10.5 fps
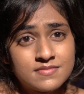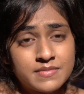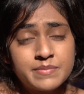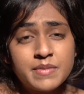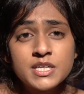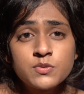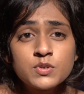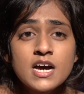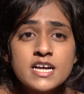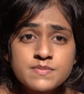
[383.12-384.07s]
my mother
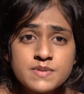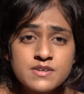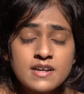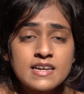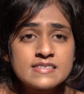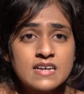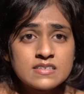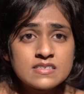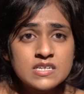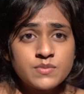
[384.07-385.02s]
would ask me to at least
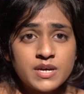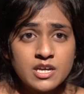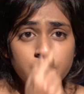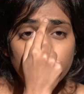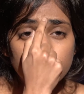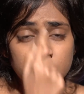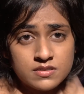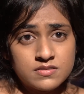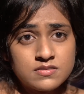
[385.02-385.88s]
consider wearing a pottu.